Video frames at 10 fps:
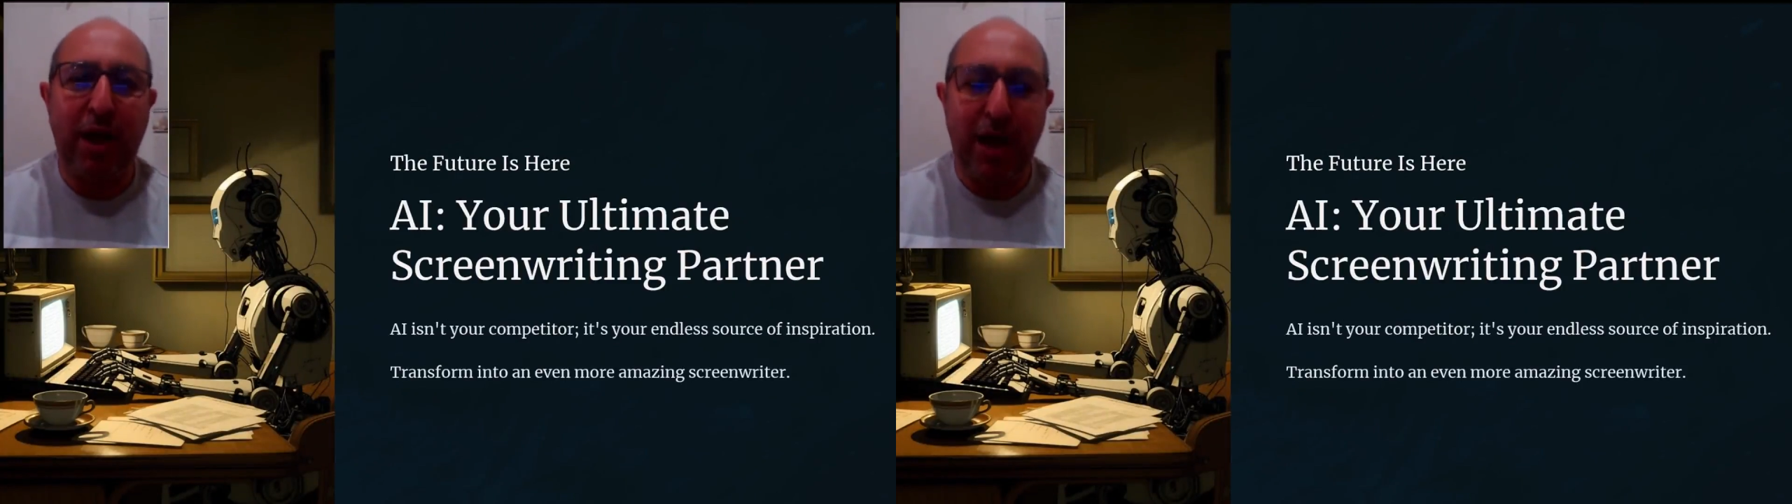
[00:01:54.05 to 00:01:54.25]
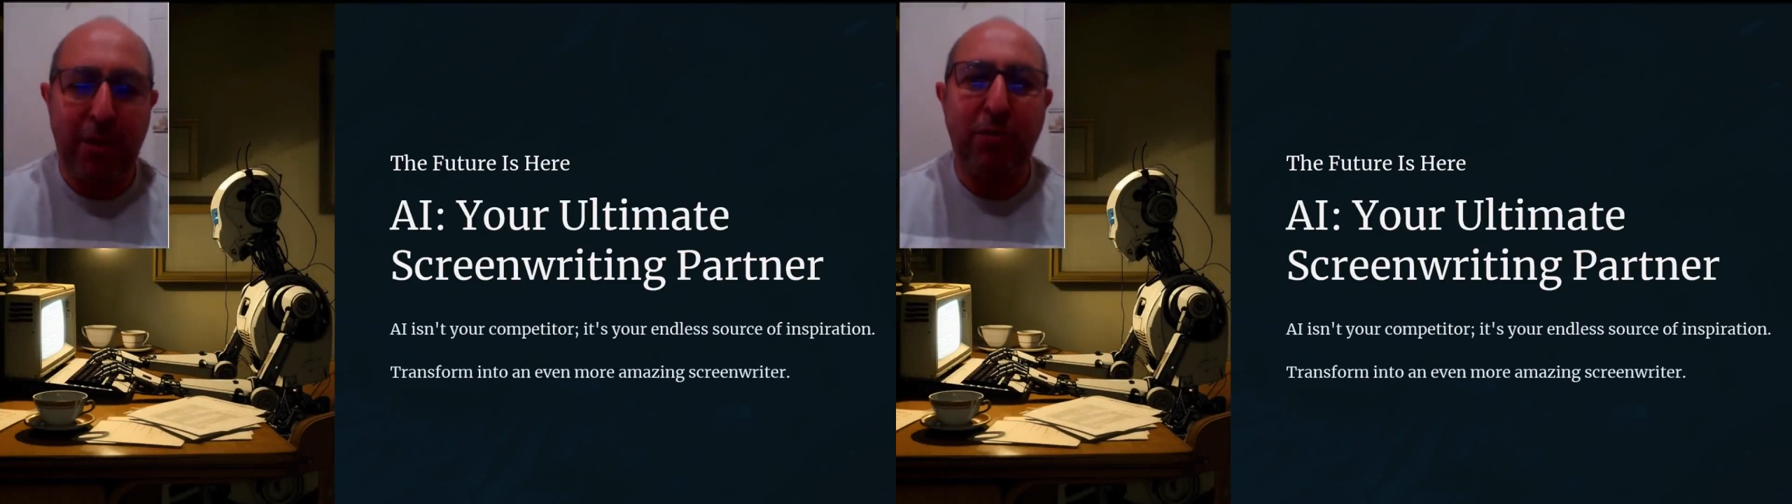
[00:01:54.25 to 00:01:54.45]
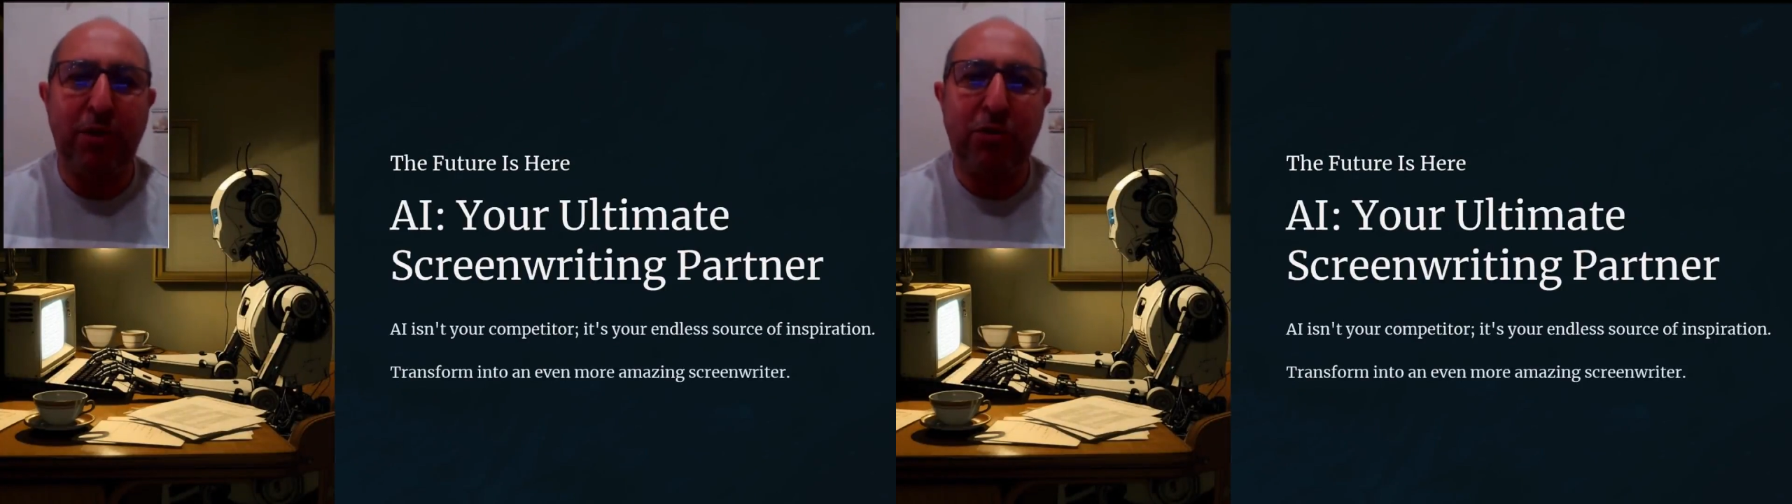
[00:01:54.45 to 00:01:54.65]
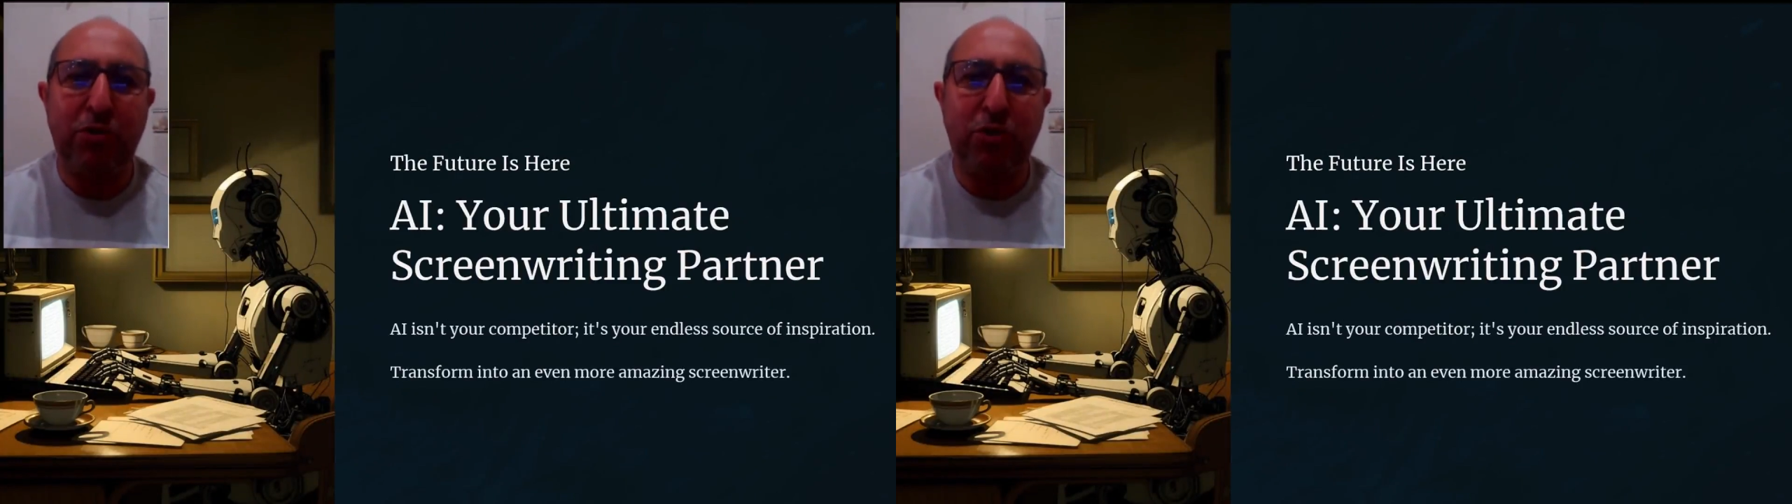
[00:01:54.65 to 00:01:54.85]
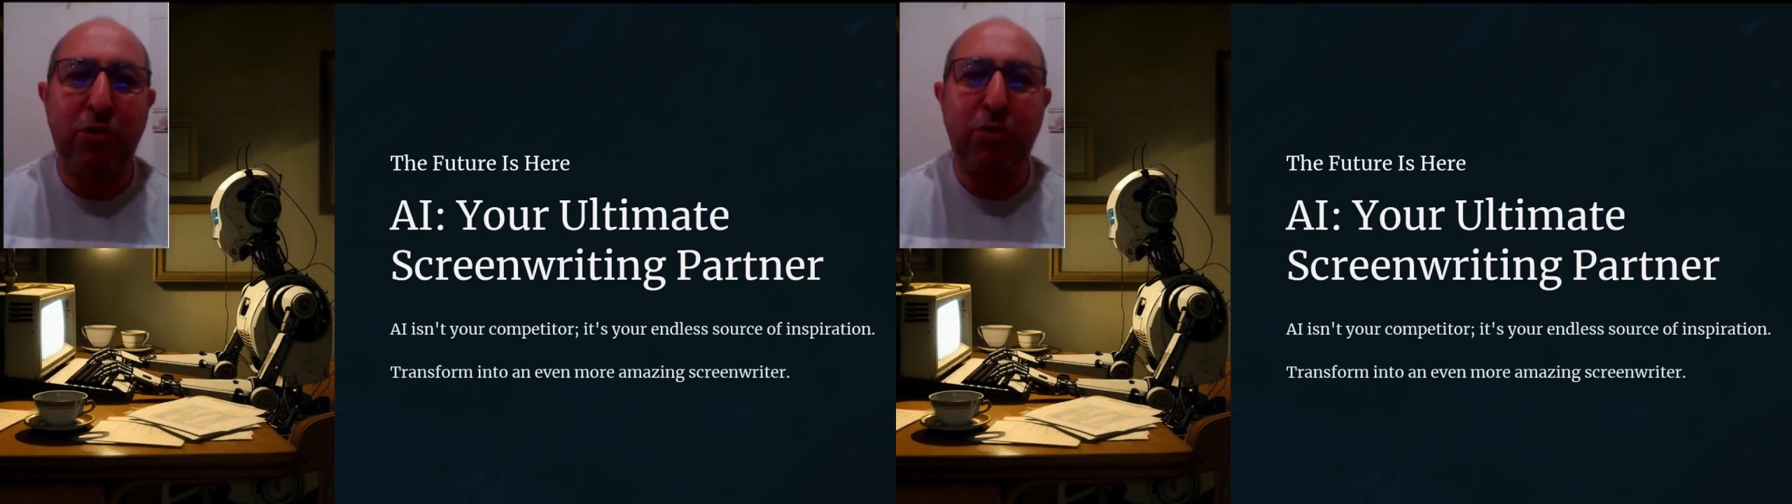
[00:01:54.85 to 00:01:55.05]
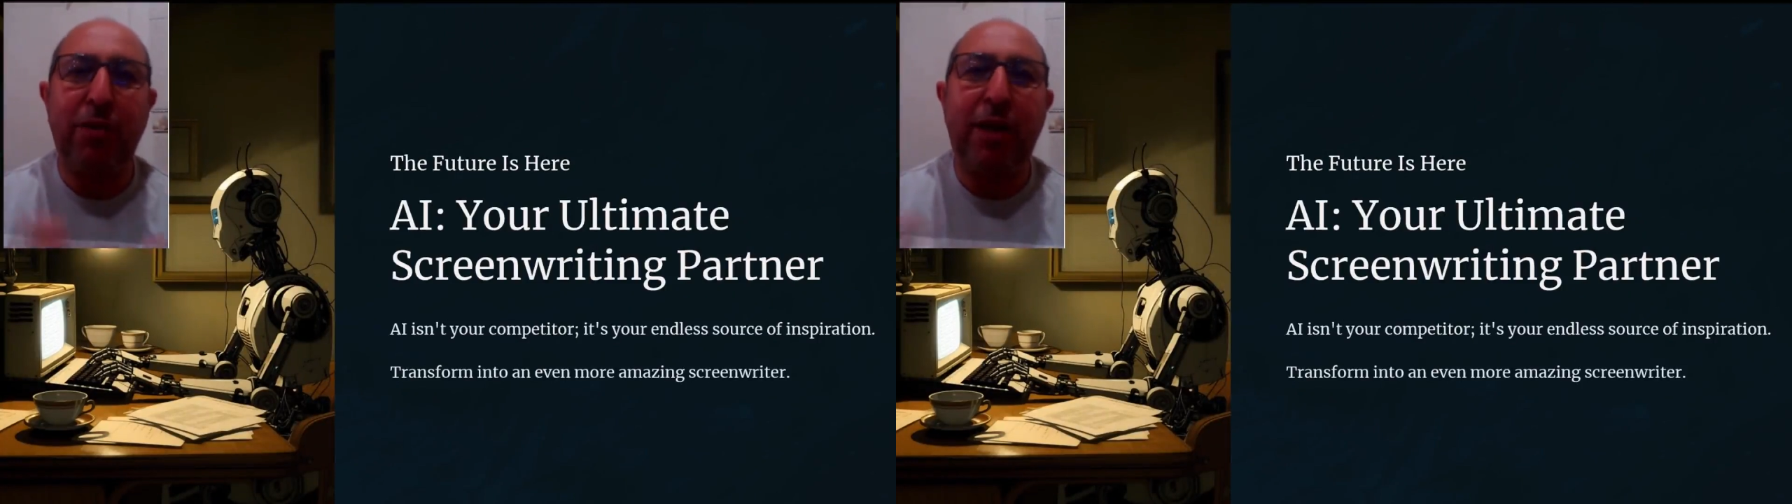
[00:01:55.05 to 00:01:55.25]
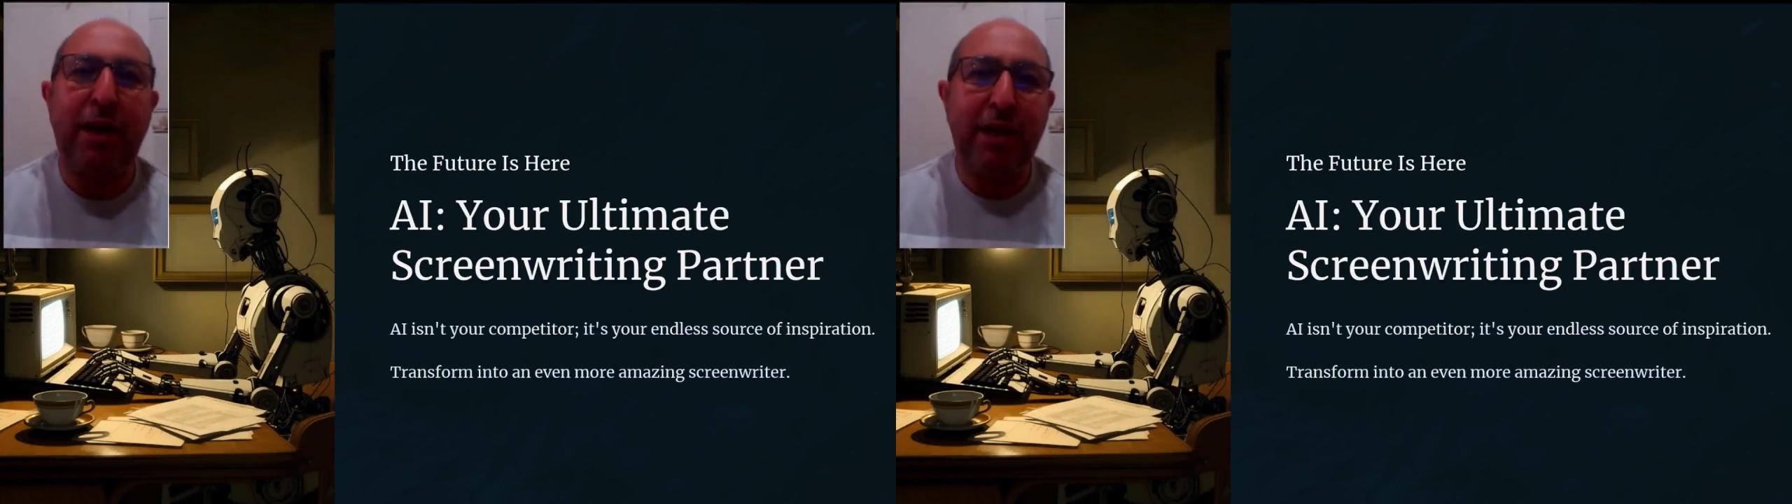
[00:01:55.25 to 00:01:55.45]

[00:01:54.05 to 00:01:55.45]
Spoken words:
I'm going to show you that